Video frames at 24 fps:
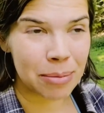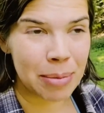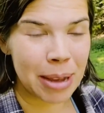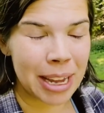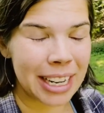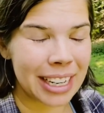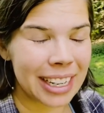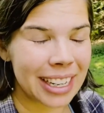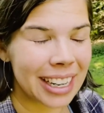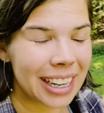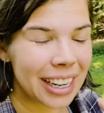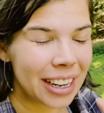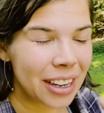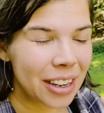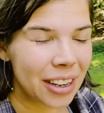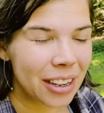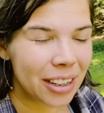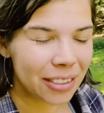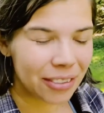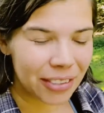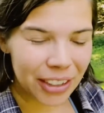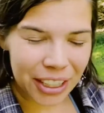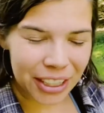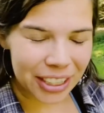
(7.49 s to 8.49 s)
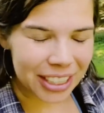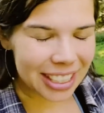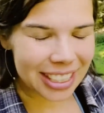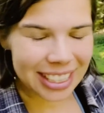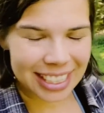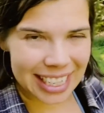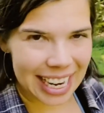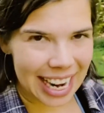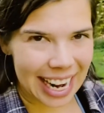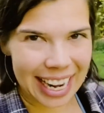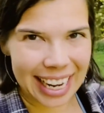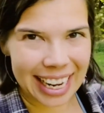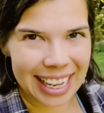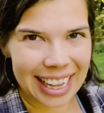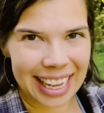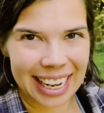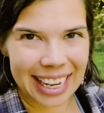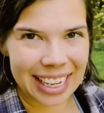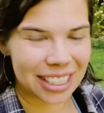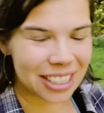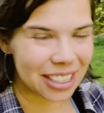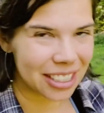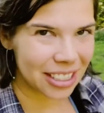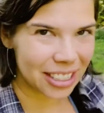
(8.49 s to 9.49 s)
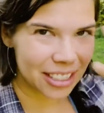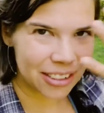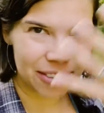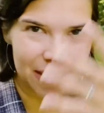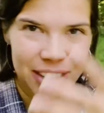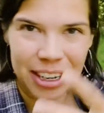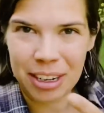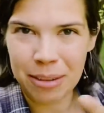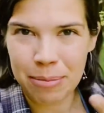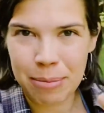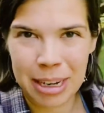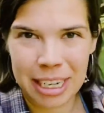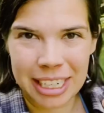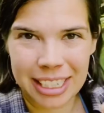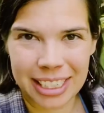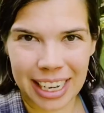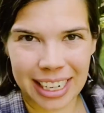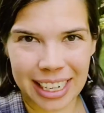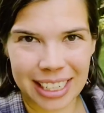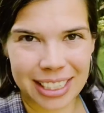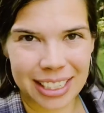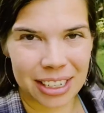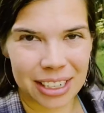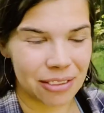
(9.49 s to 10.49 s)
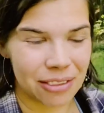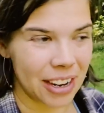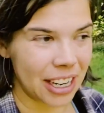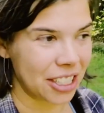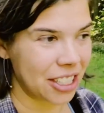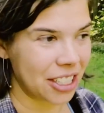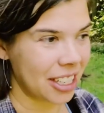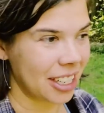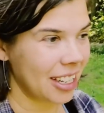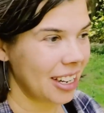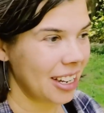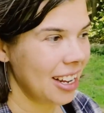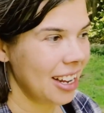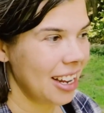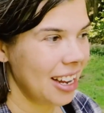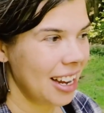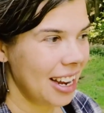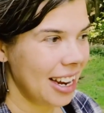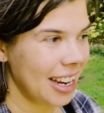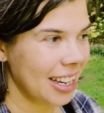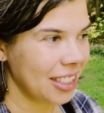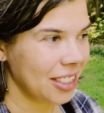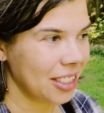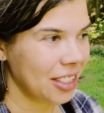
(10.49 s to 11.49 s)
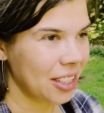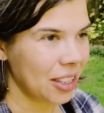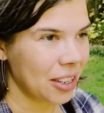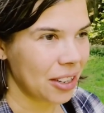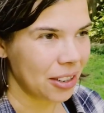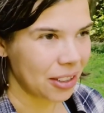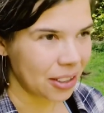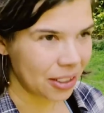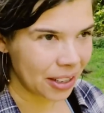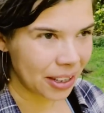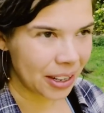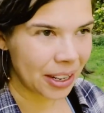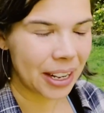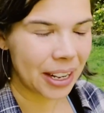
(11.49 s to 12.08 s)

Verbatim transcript: been very sick, like just a very big sinus infection. And so,